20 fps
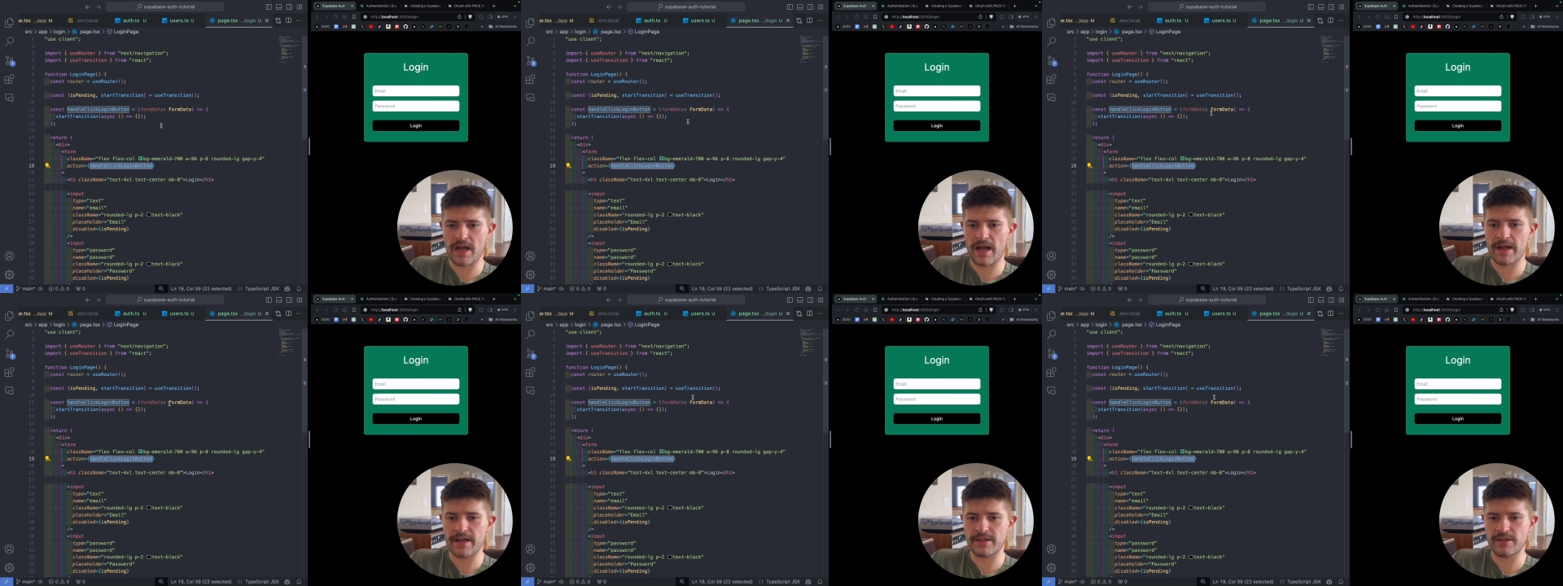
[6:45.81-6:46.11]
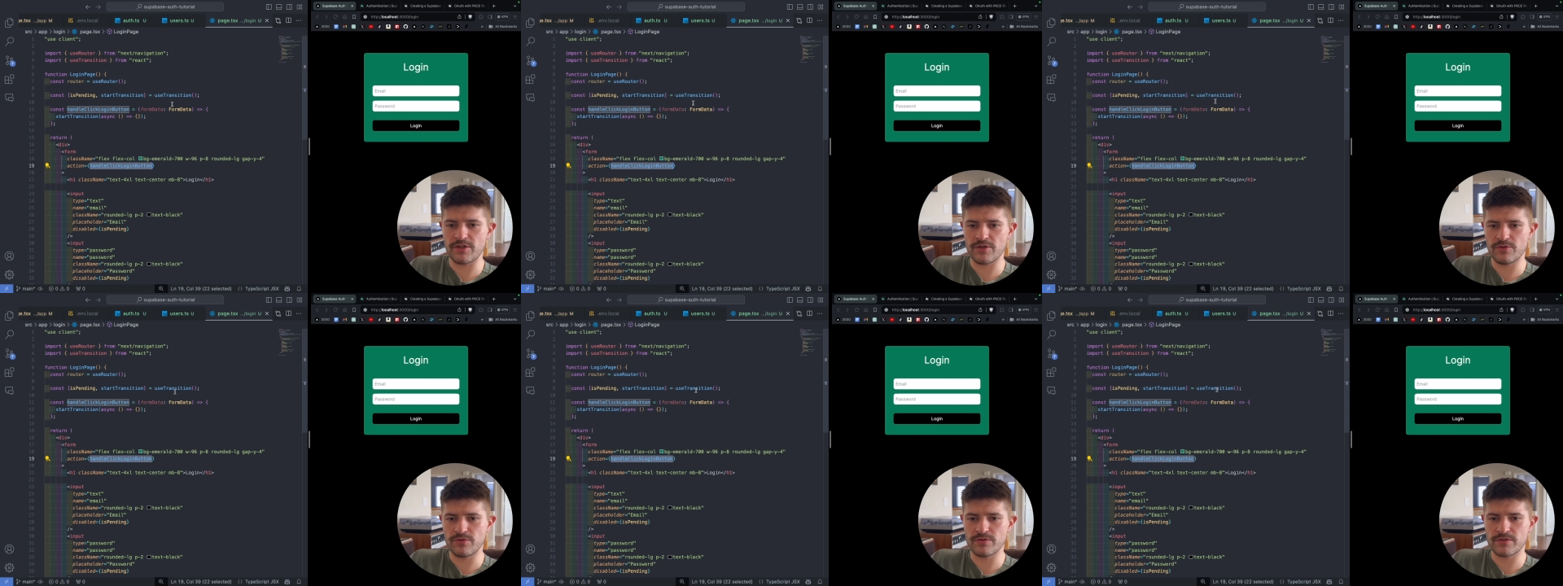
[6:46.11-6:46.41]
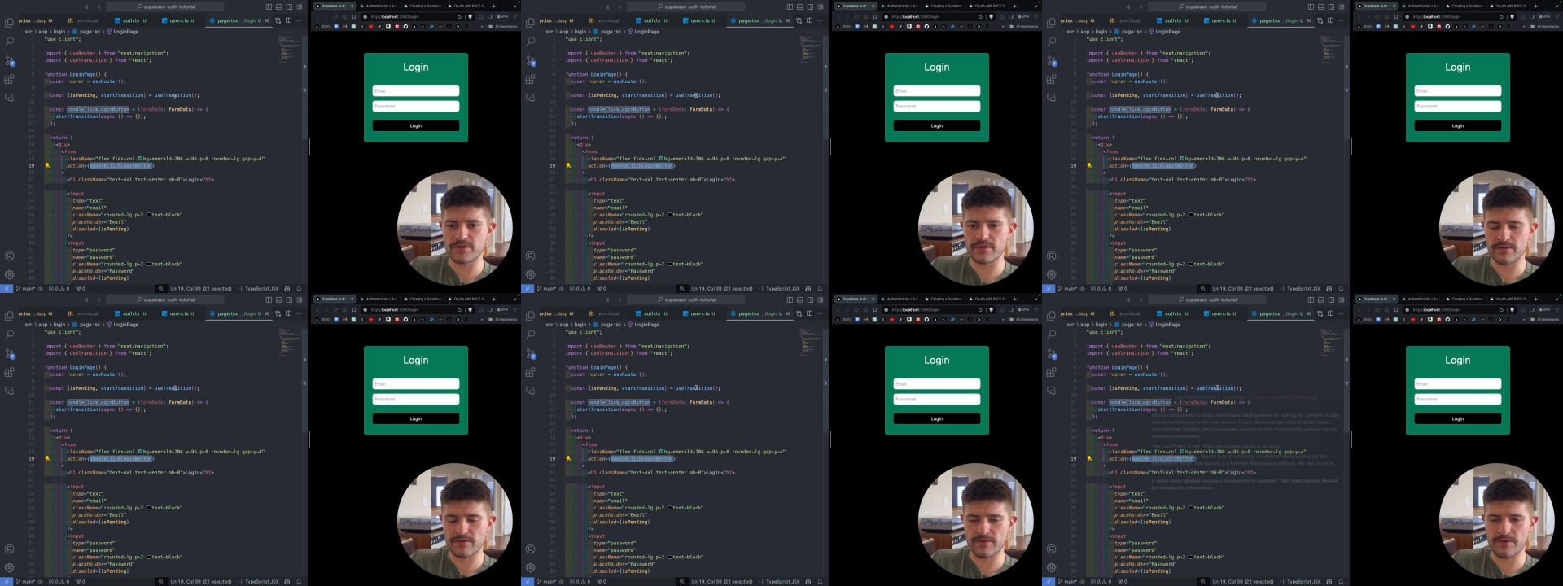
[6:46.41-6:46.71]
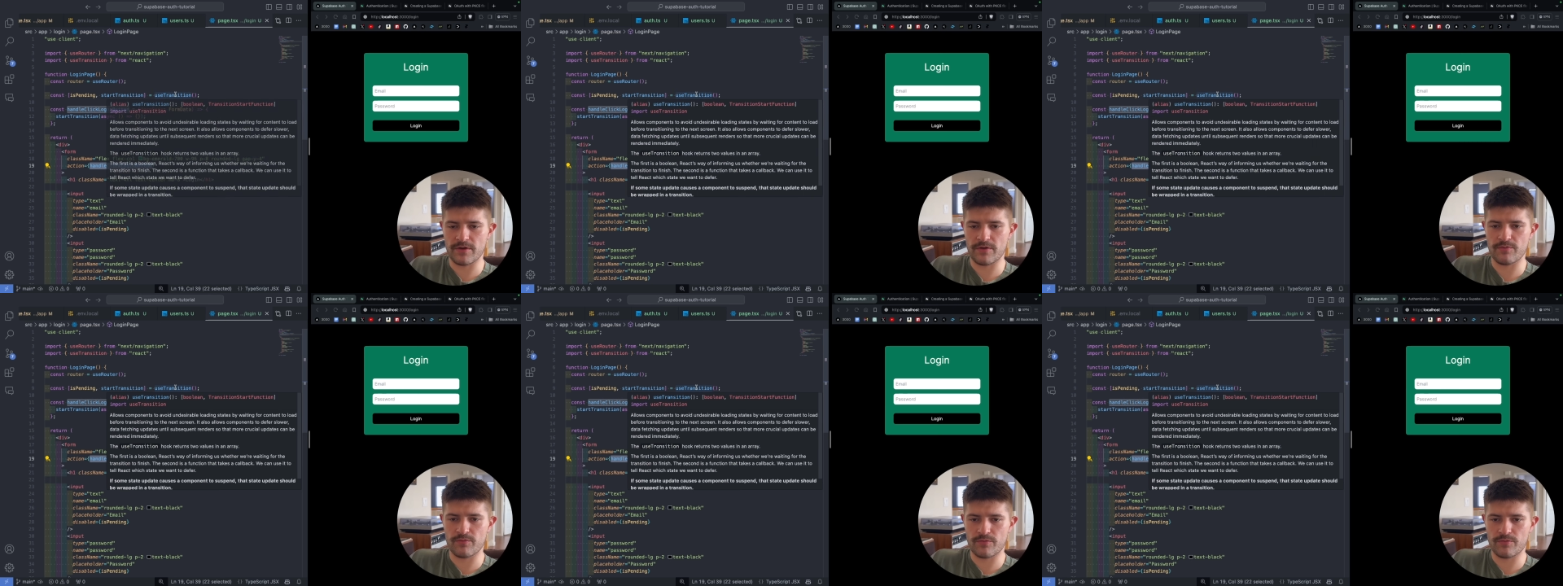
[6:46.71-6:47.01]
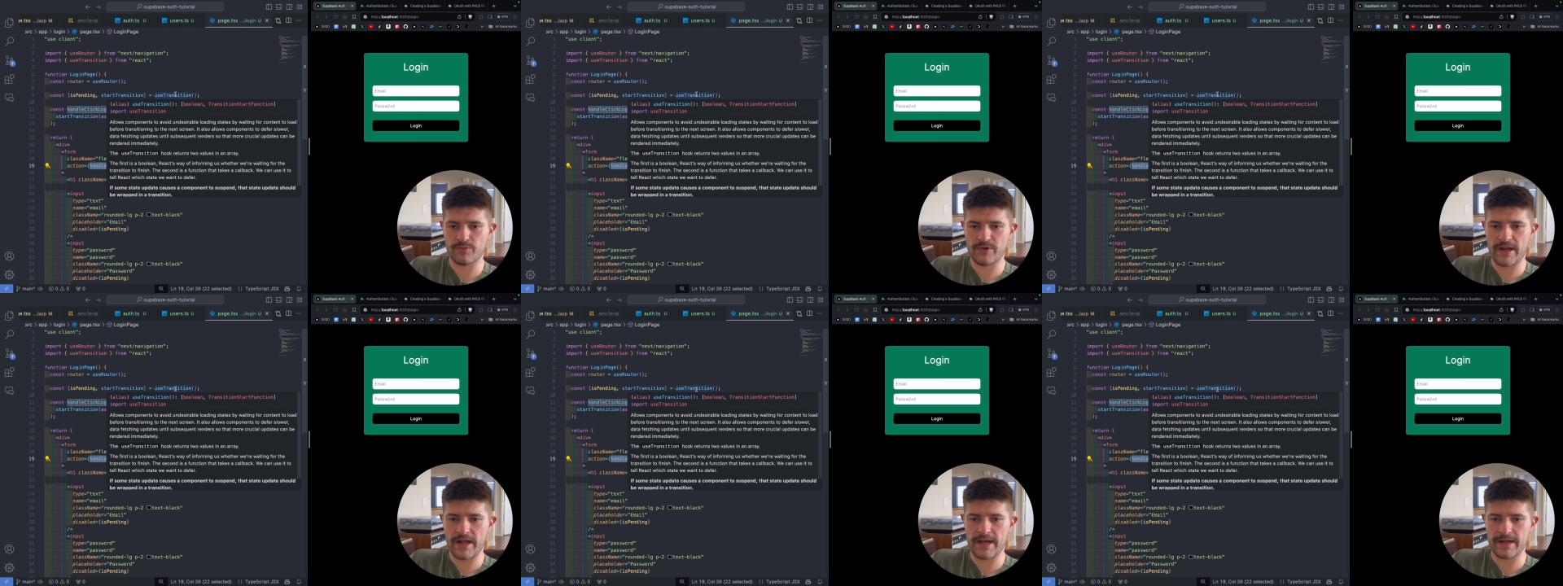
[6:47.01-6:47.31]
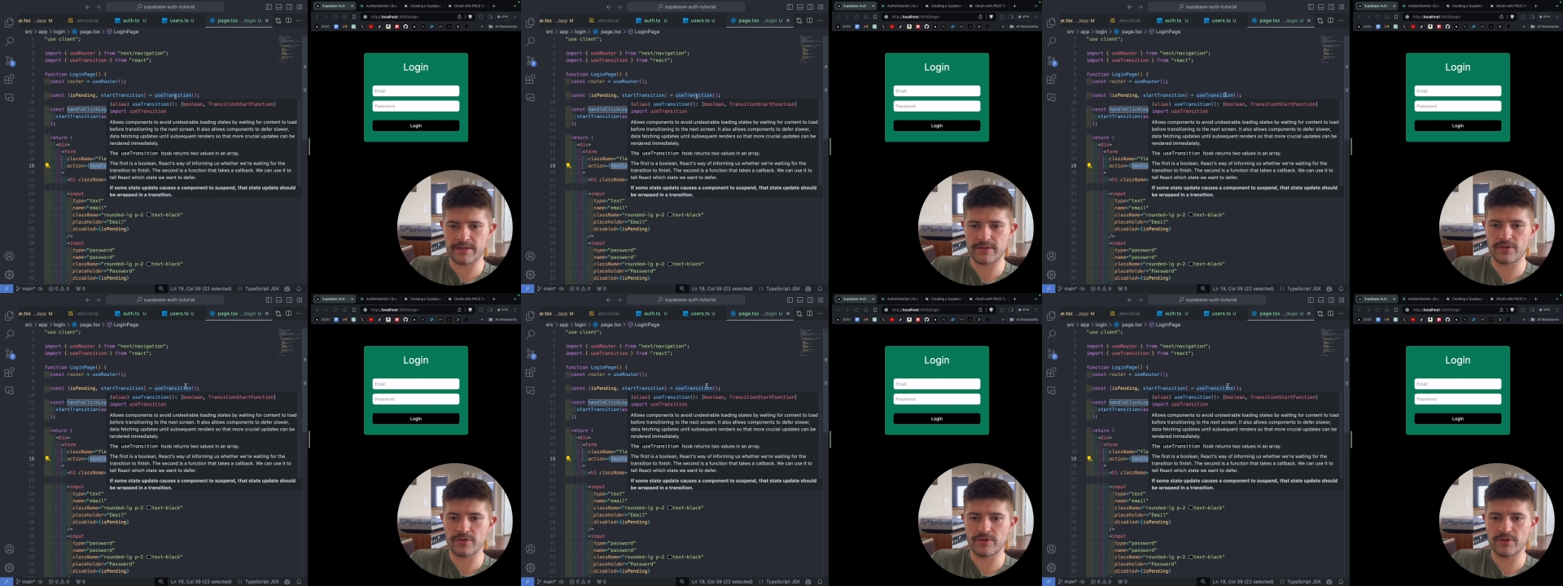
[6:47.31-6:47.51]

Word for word: I use the React